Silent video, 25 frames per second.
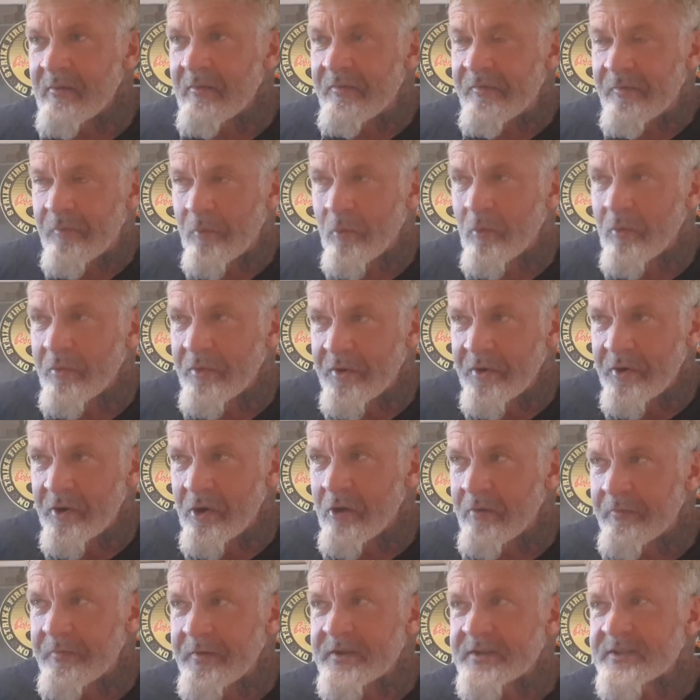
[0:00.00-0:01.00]
for the
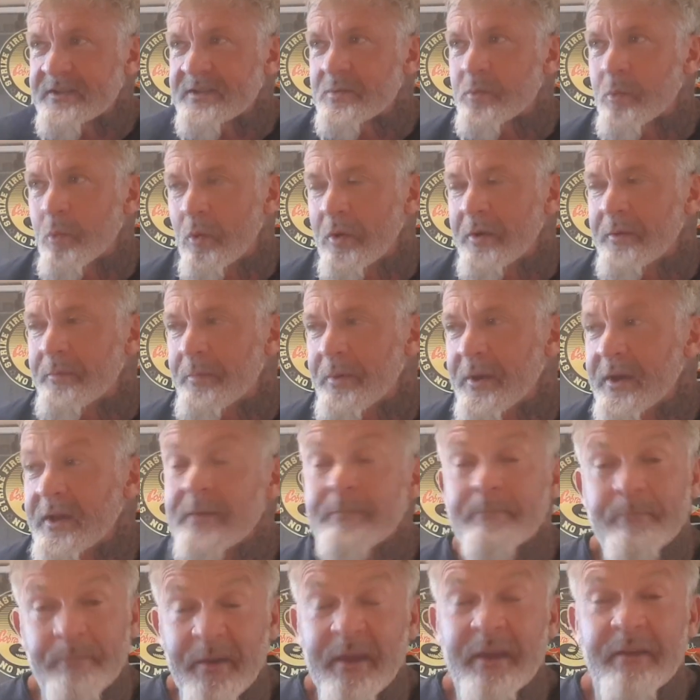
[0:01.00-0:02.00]
novice would
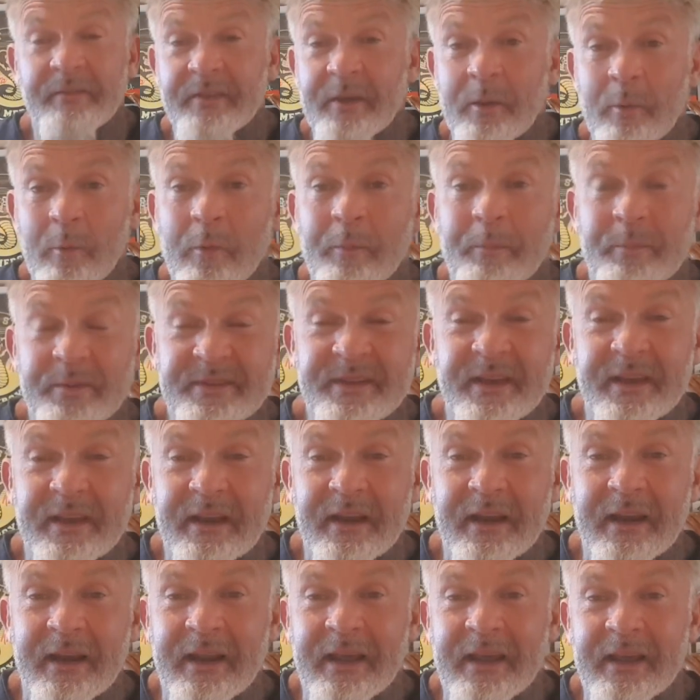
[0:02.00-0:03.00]
be if they were
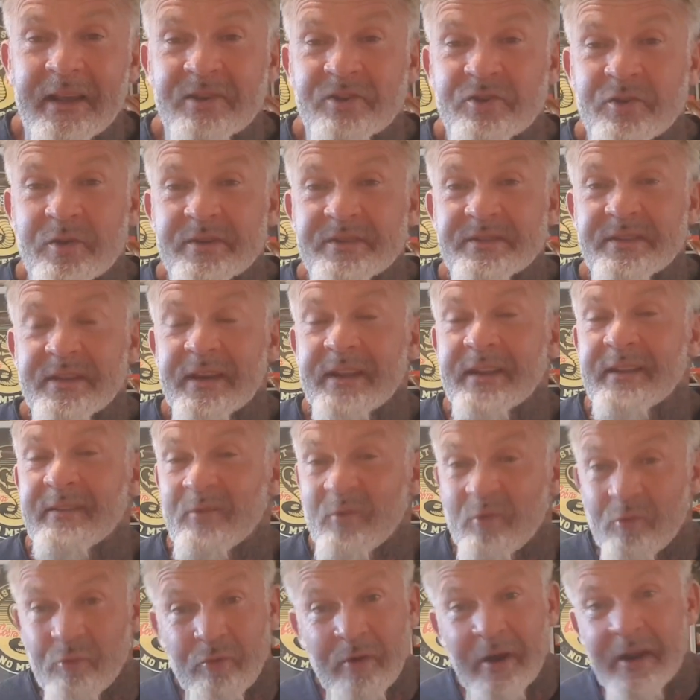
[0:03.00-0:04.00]
particularly interested in
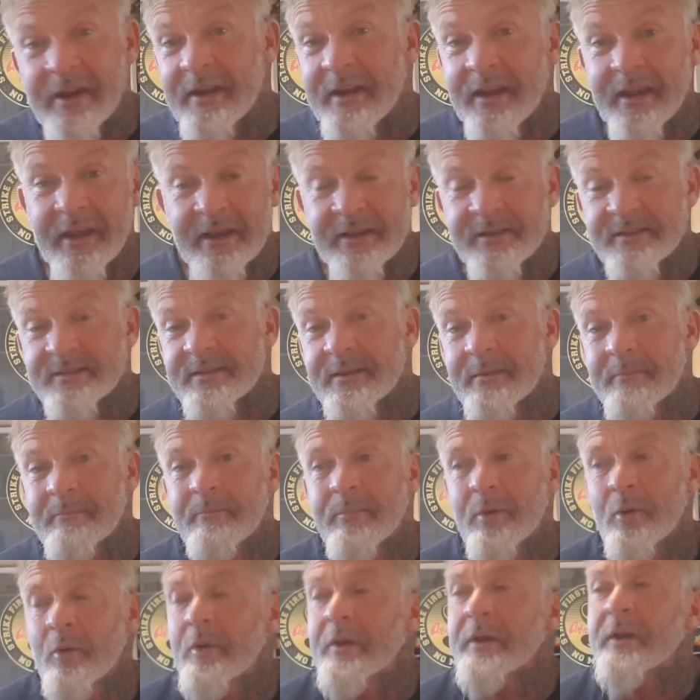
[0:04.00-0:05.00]
grading at some
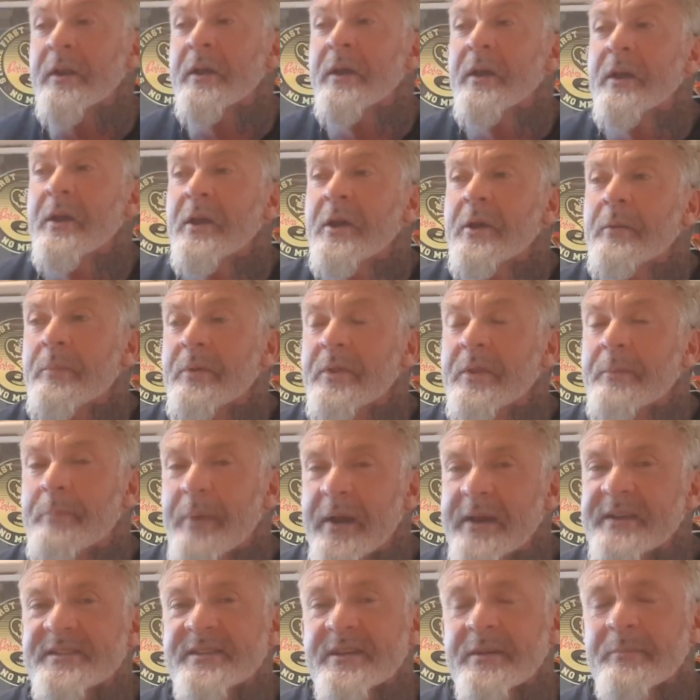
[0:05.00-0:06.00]
point, but the
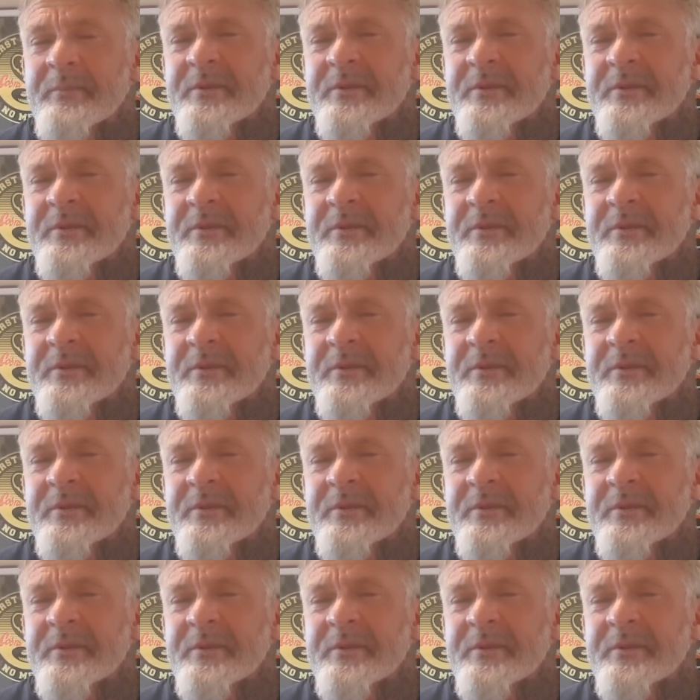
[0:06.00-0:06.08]
basic